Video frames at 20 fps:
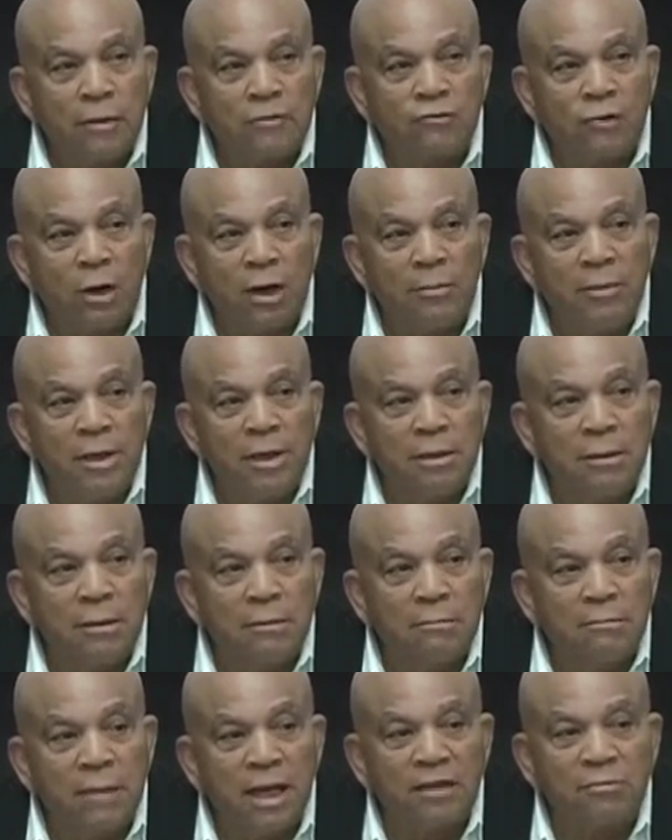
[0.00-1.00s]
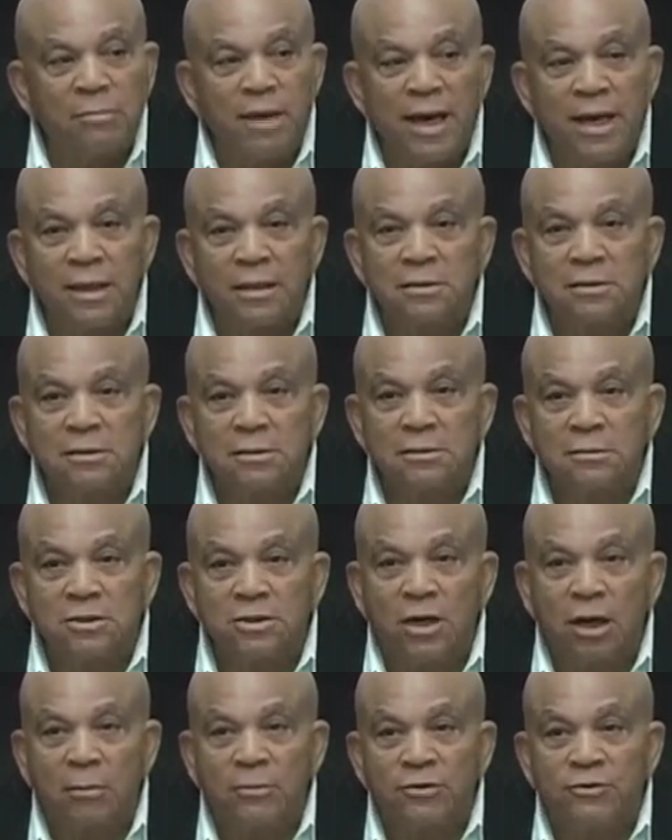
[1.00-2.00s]
astronomy, mathematics,
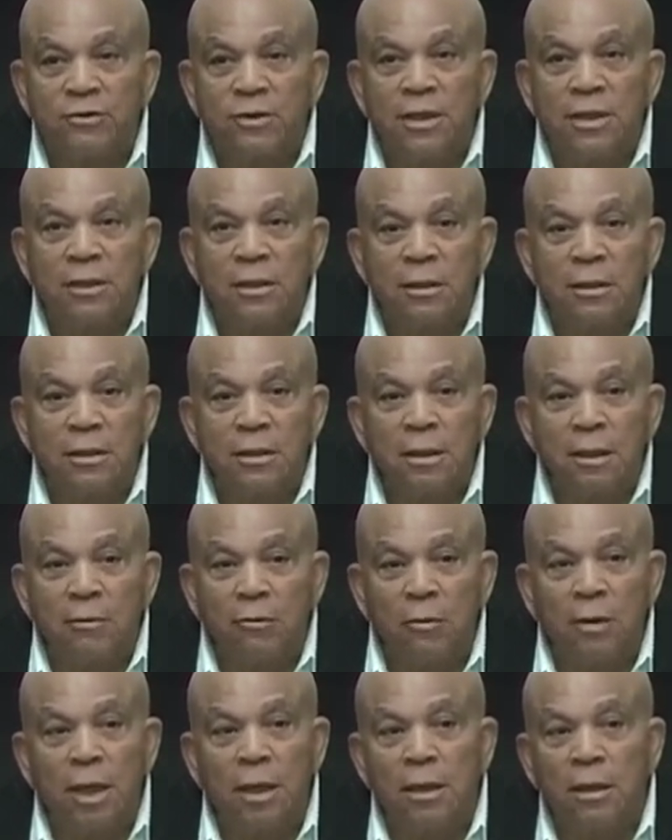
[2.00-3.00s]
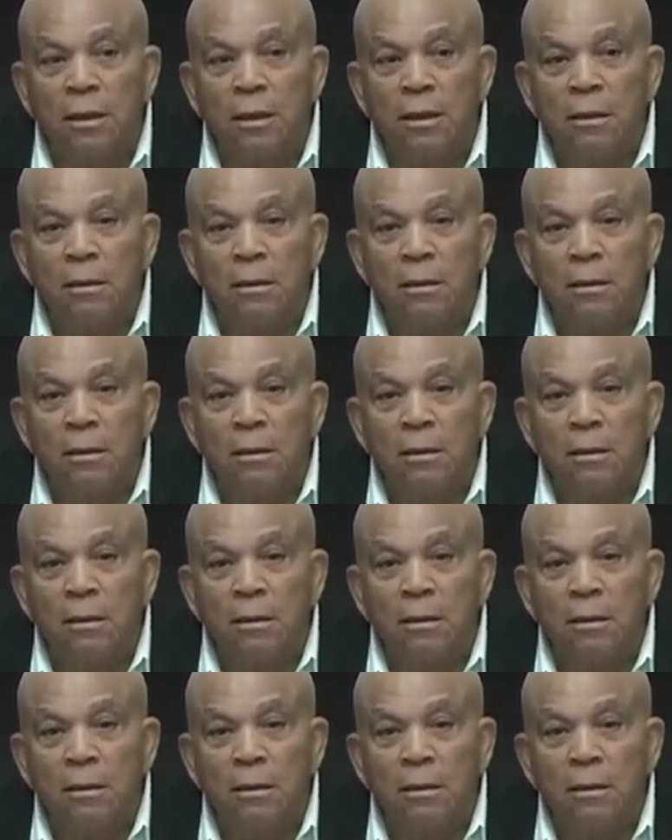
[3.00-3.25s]
geometry, and what?